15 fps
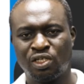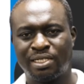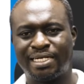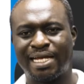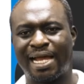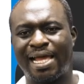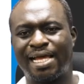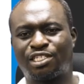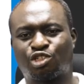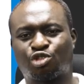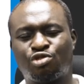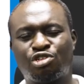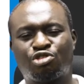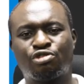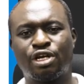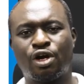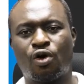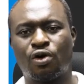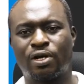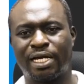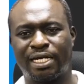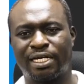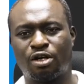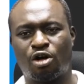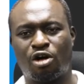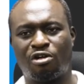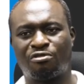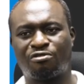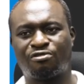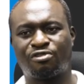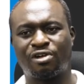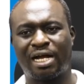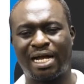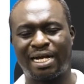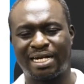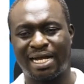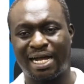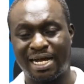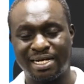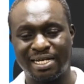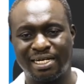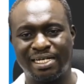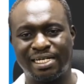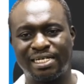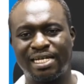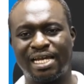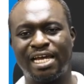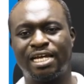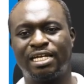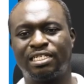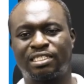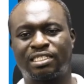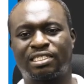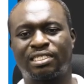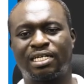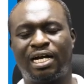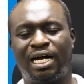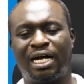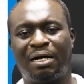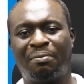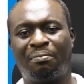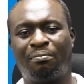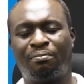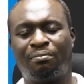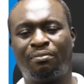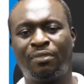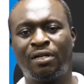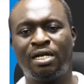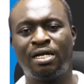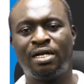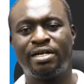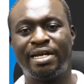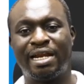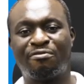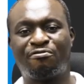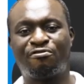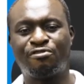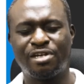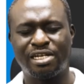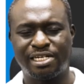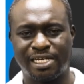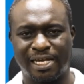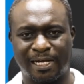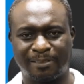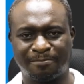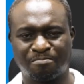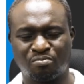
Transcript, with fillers: Their excretory organ of an annelid is um, nephridia.